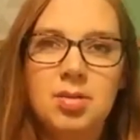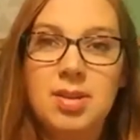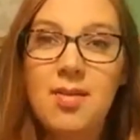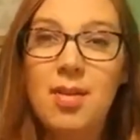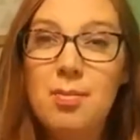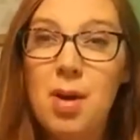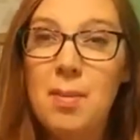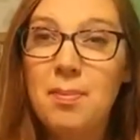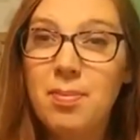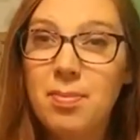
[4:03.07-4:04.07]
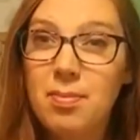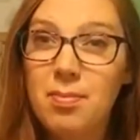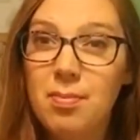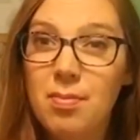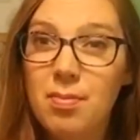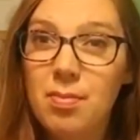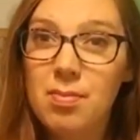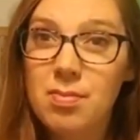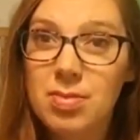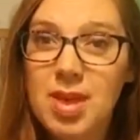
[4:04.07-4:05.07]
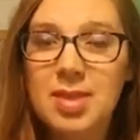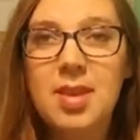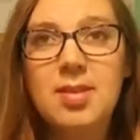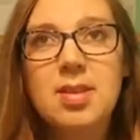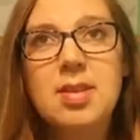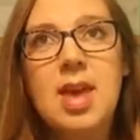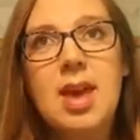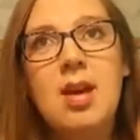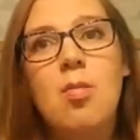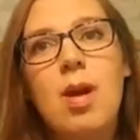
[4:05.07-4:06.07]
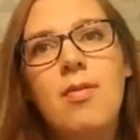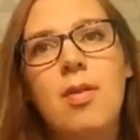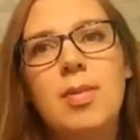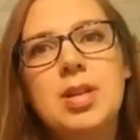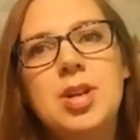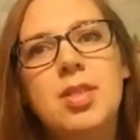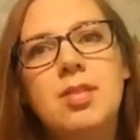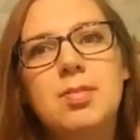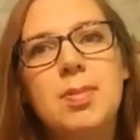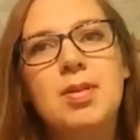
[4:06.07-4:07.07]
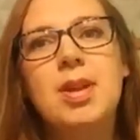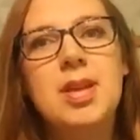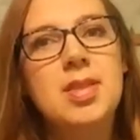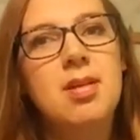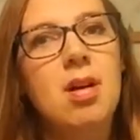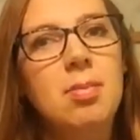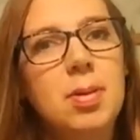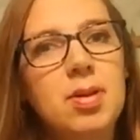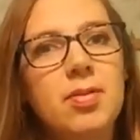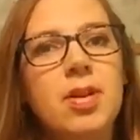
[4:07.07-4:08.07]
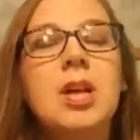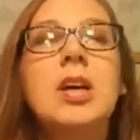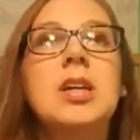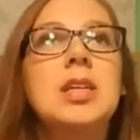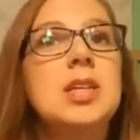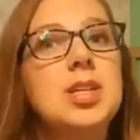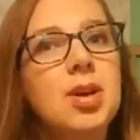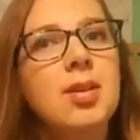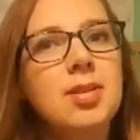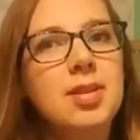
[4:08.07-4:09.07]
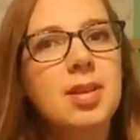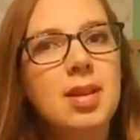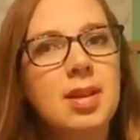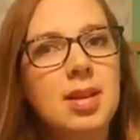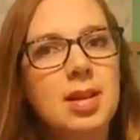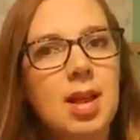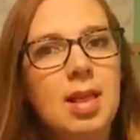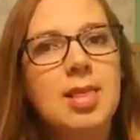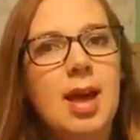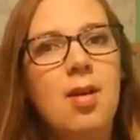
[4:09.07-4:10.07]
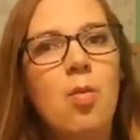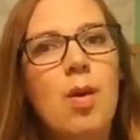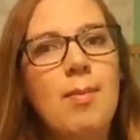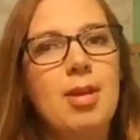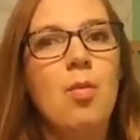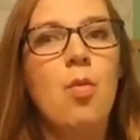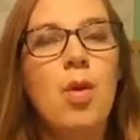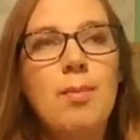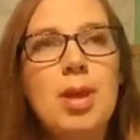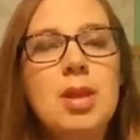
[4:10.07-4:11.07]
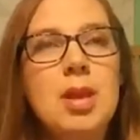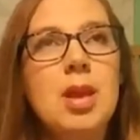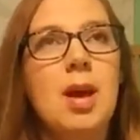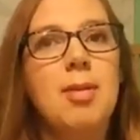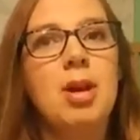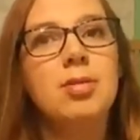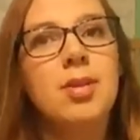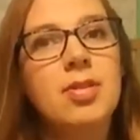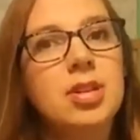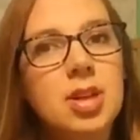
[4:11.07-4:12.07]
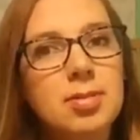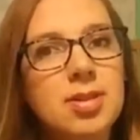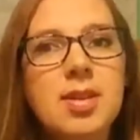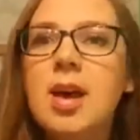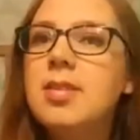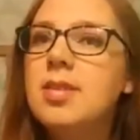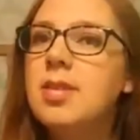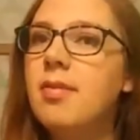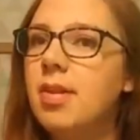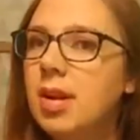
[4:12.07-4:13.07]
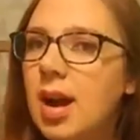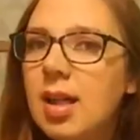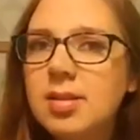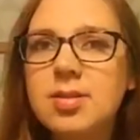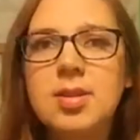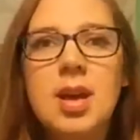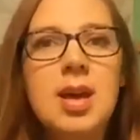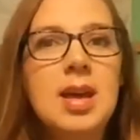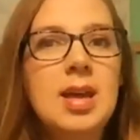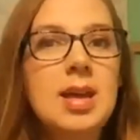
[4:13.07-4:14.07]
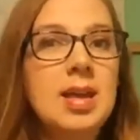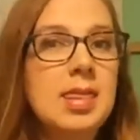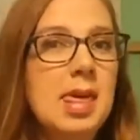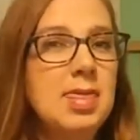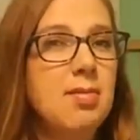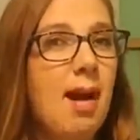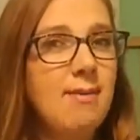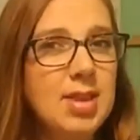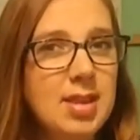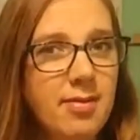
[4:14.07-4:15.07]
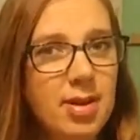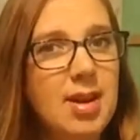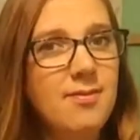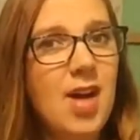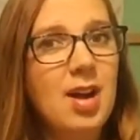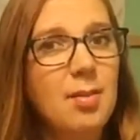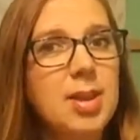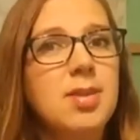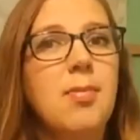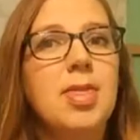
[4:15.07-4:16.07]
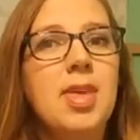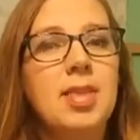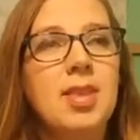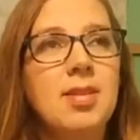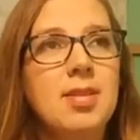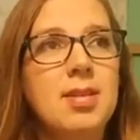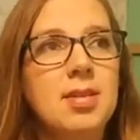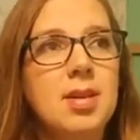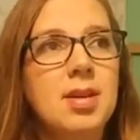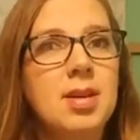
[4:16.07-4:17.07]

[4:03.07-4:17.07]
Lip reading: different, but that doesn't take away from each other's beauty. They're all beautiful. Just like women. Women come in all different shapes and sizes, different colors. They thrive in different environments, but that doesn't